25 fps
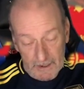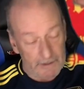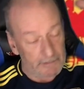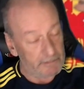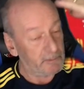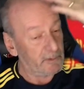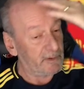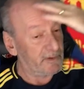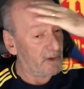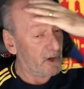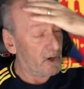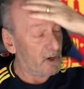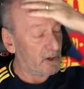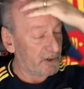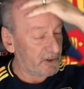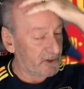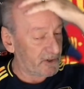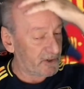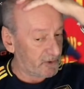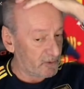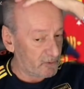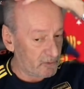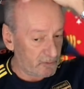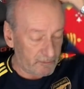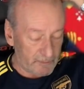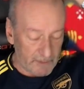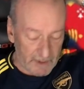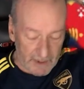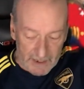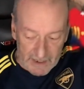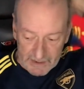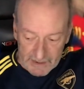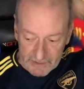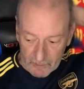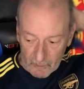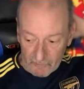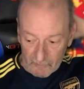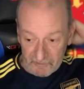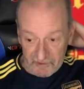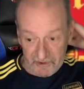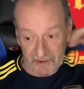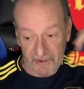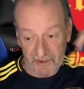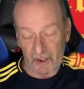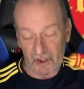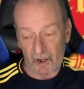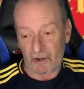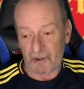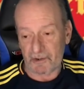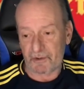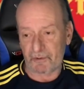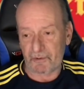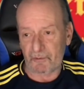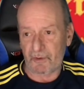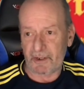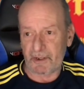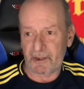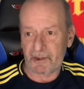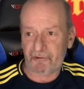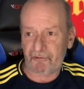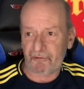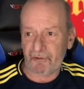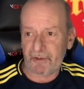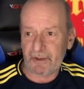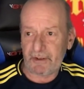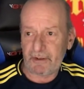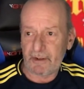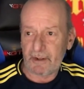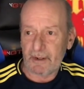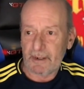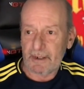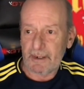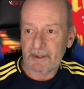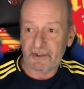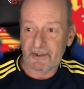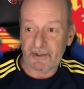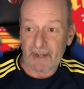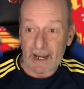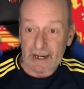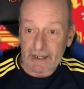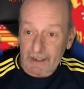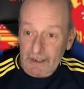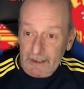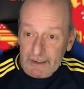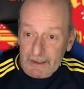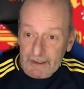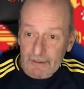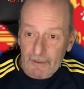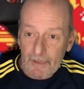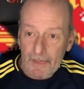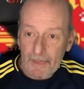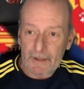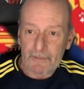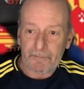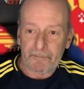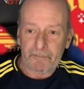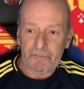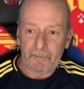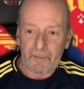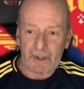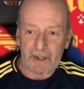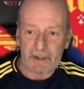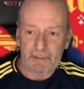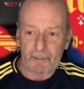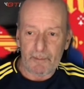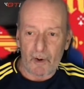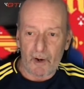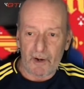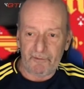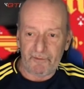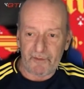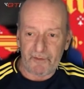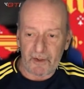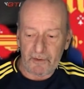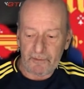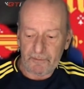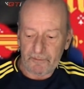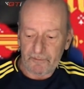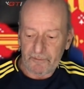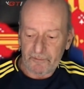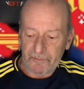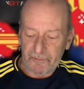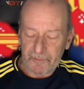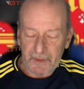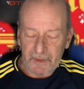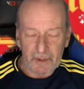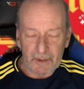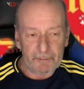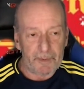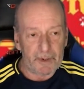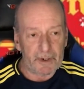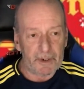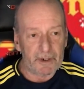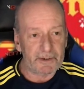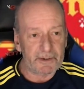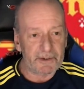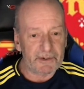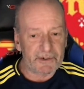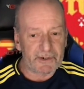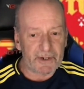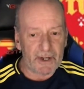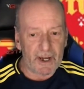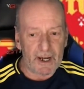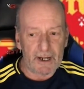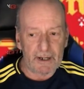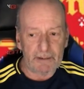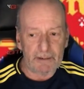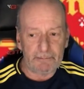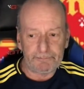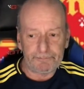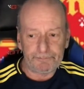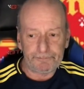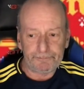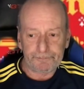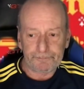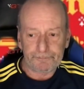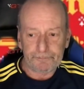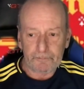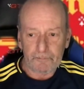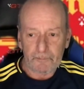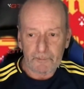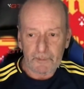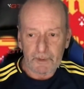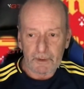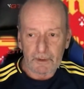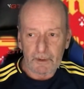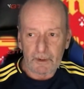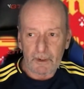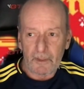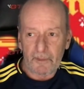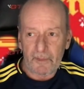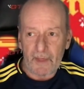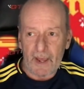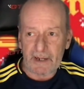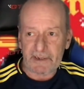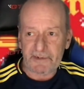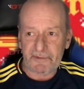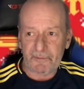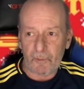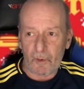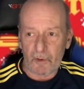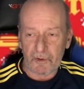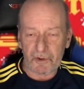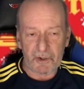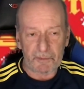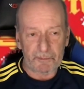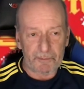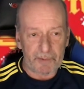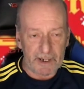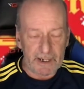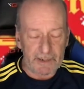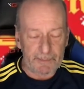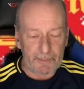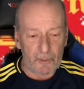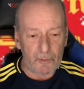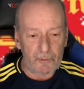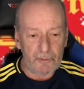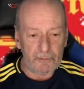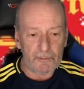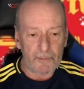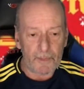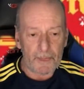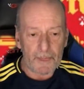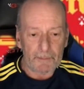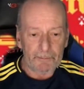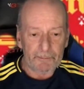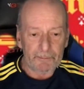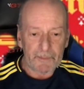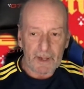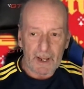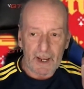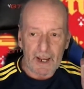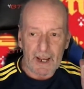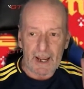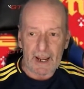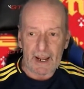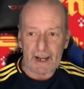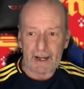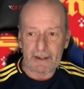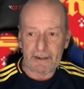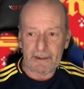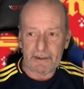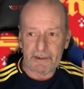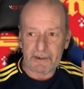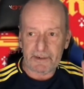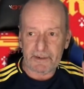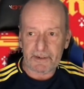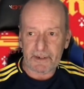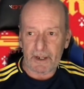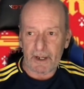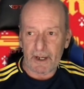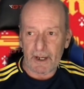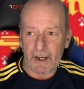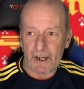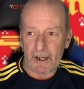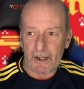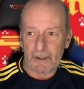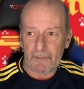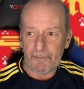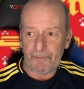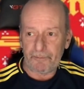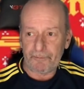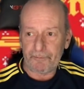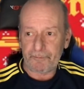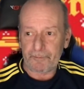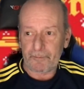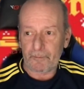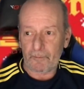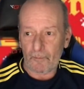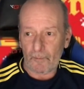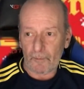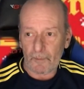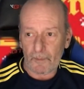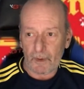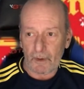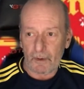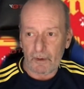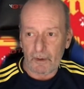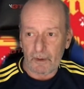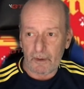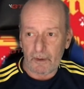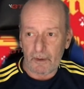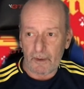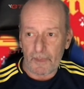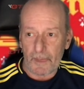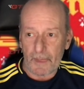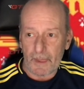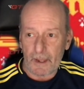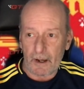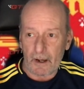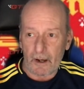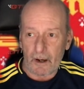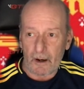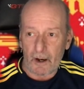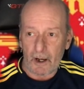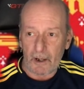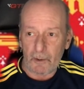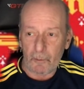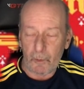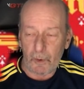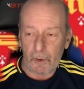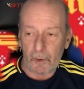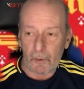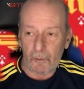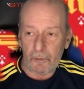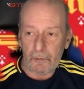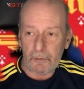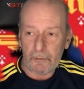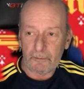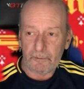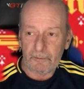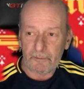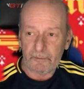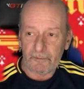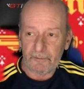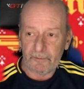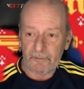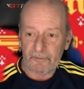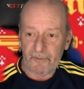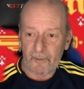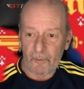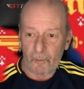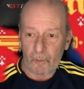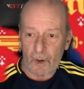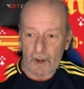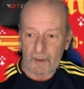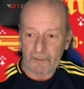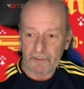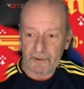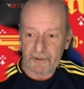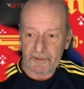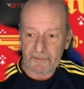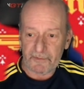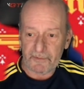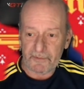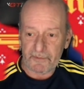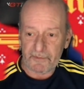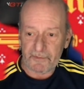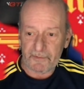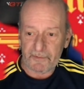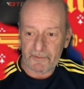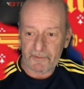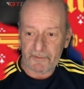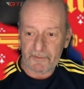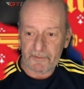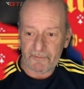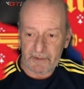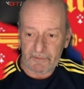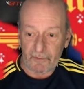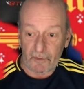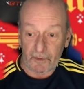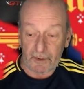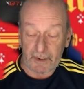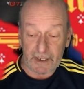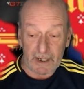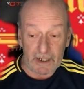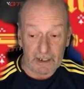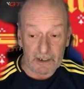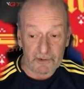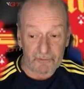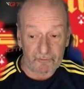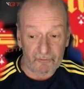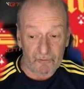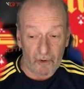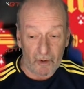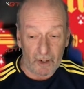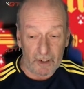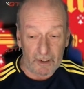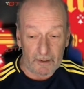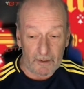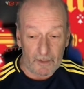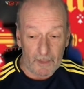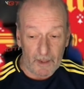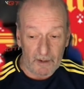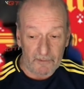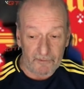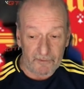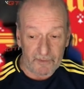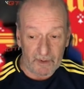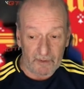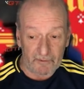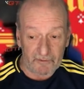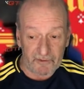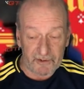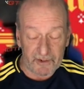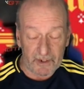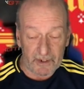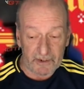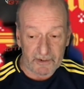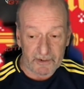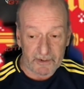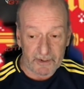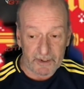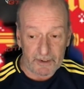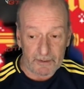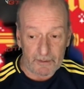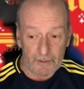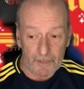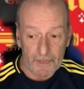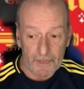with Arsenal, and obviously the Arsenal history, sadly, in my view. But thanks for watching, people, and I will, for once, for change, if I can get this right, I think I've sussed it,